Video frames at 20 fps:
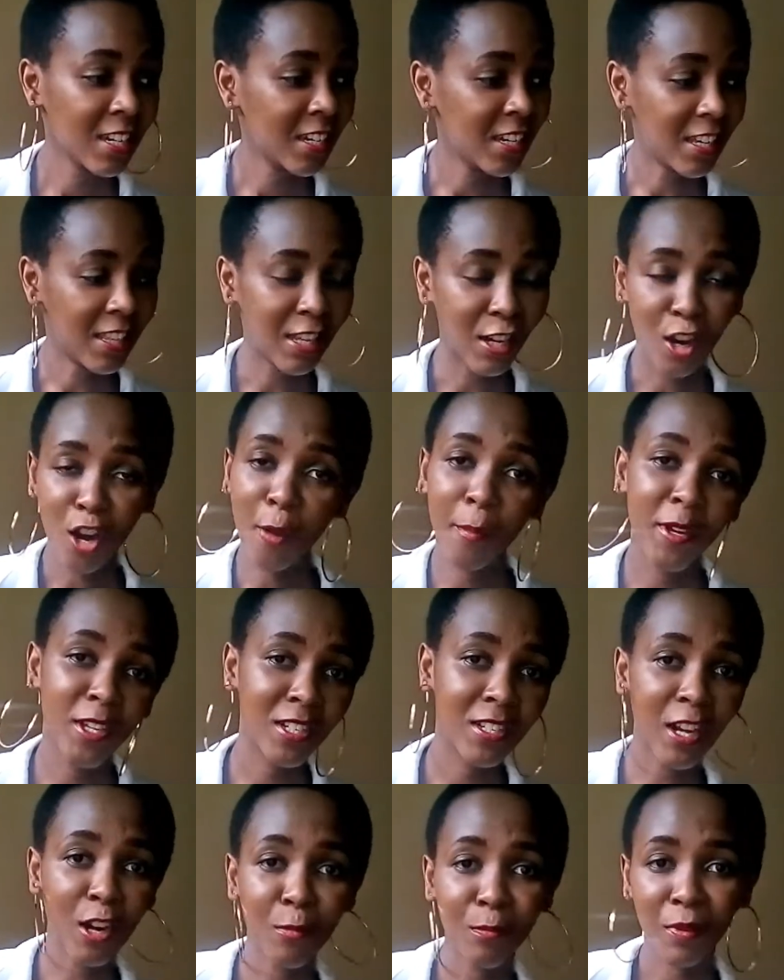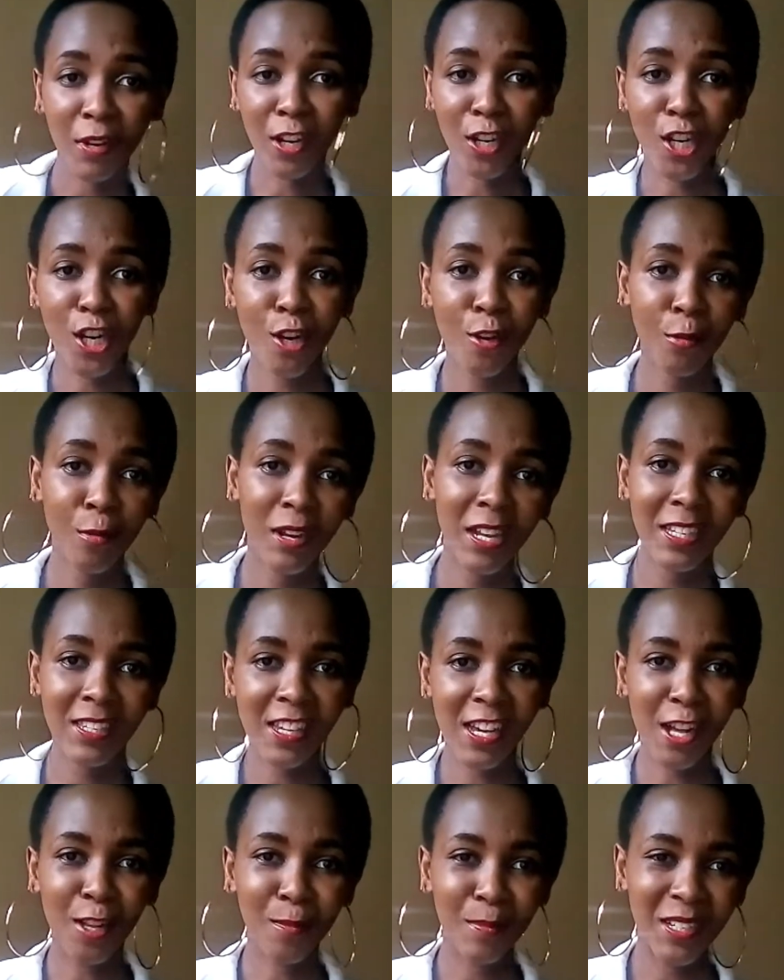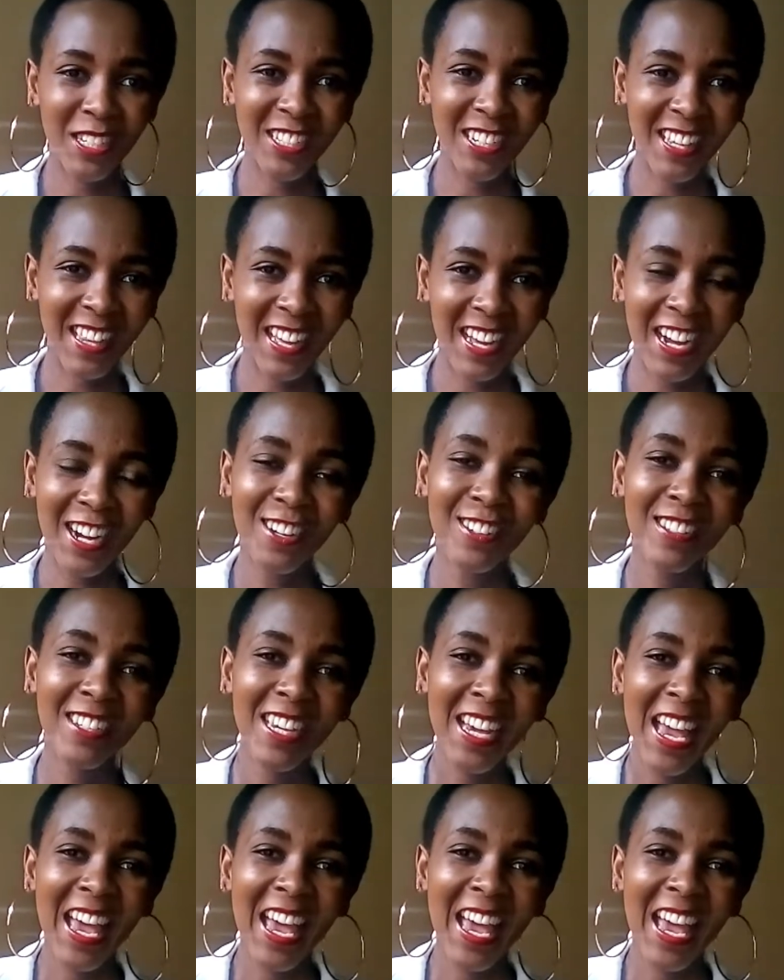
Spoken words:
in the comments down below. Let's help each other out.